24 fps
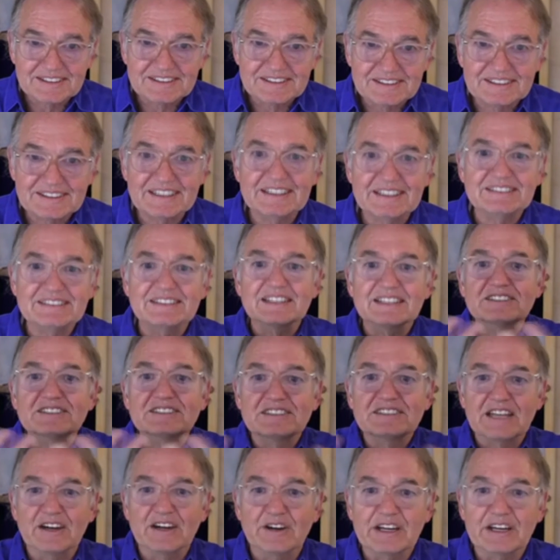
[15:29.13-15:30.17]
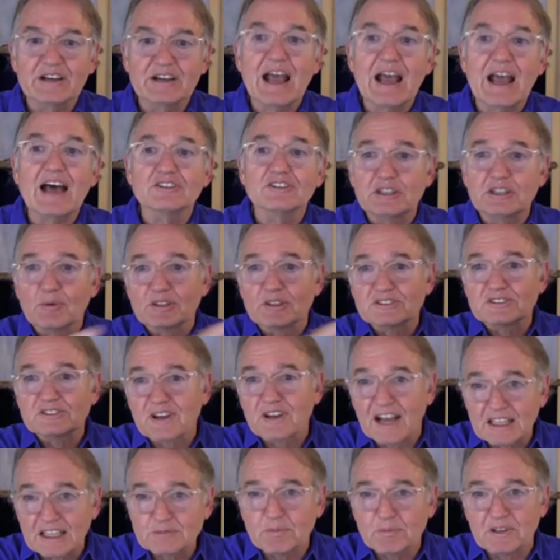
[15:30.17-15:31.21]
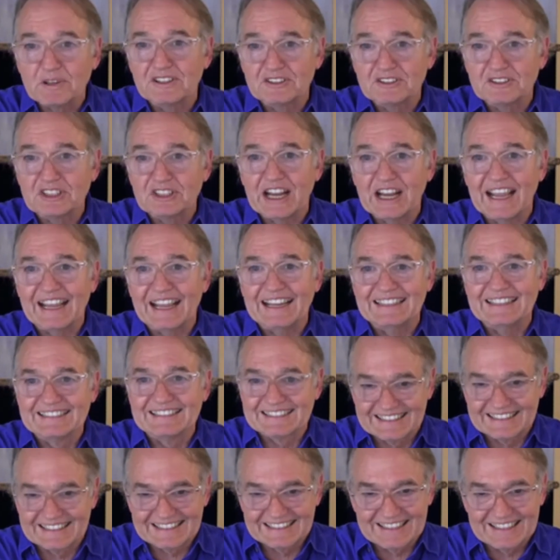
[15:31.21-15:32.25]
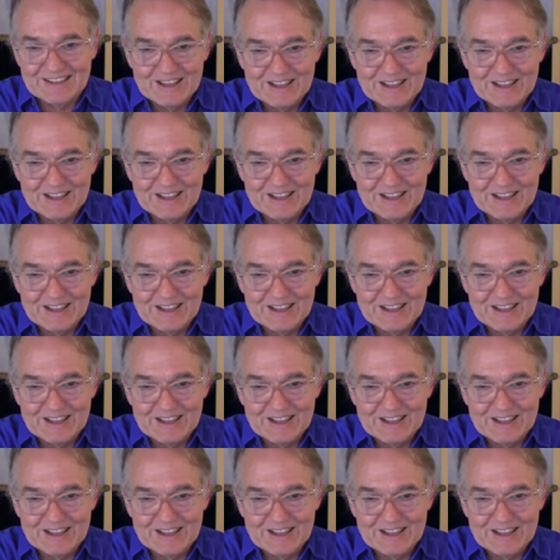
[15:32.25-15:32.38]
She's just sharing how she wants her husband to change.